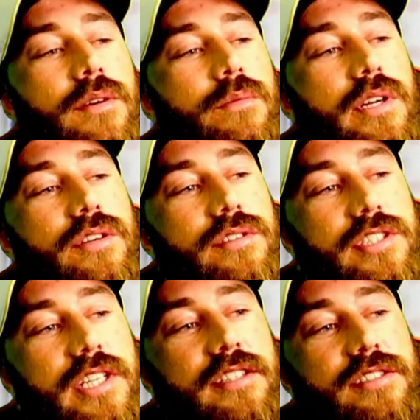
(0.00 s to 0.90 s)
What you're
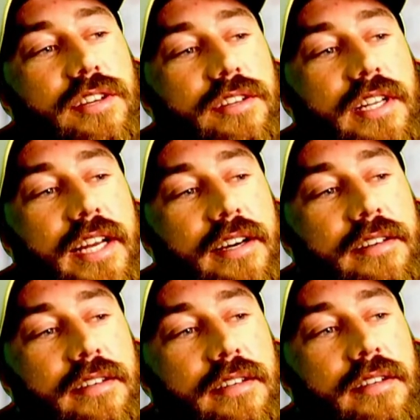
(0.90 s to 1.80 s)
judged on
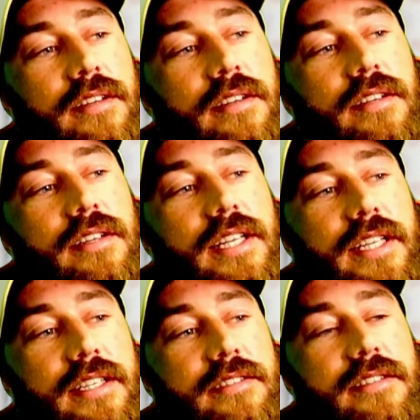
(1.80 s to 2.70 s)
now
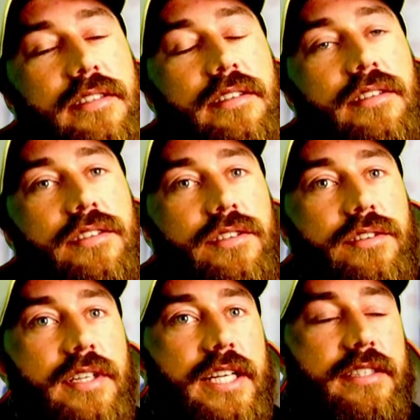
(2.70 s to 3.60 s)
is you
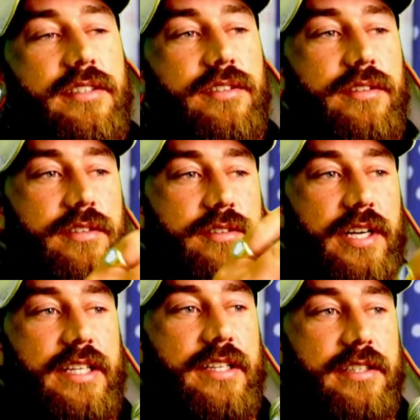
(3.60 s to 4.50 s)
need to three
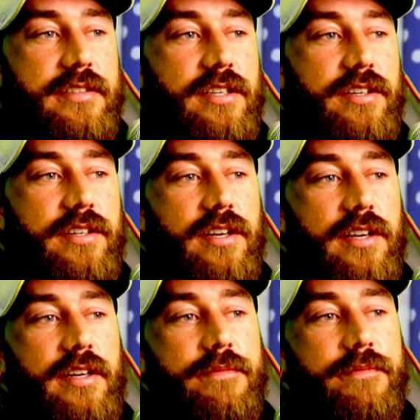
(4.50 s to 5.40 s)
things. So you
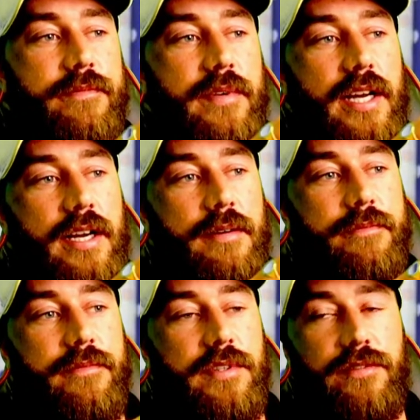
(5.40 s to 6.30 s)

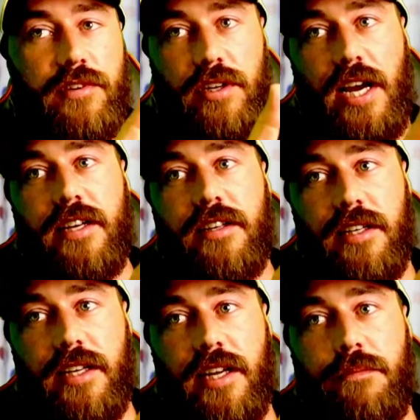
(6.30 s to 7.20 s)
you've got angle
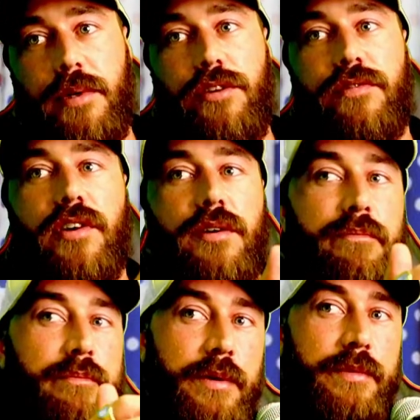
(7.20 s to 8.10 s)
again, but you've got to
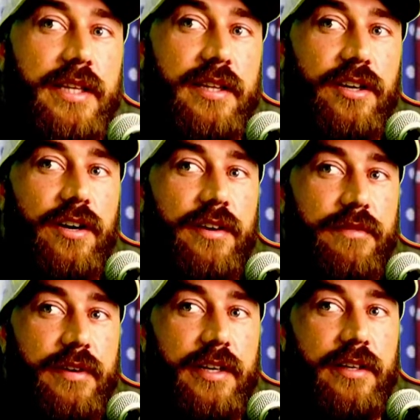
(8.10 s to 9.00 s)
mimic the guy in
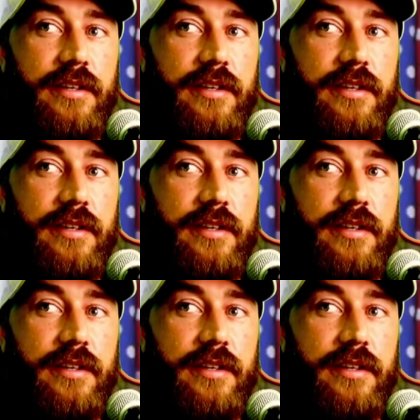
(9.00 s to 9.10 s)
front of you.